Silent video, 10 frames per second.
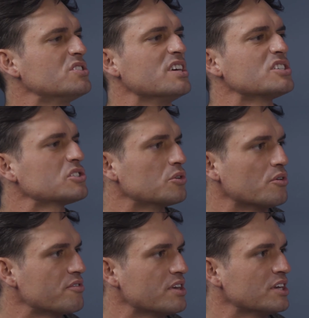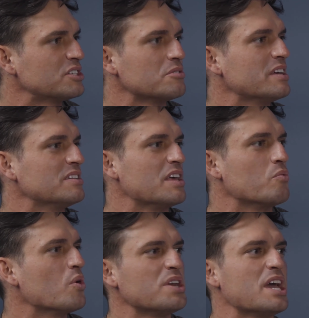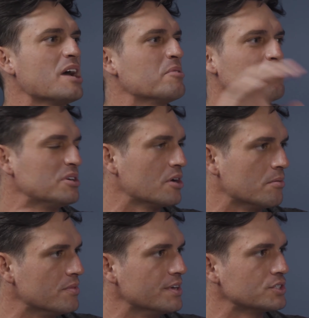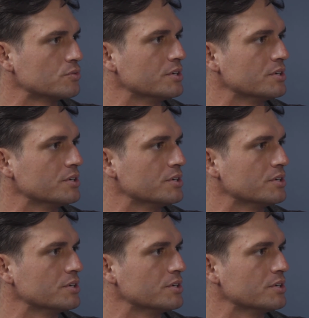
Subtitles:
this little thing and then one day I'm gonna become this."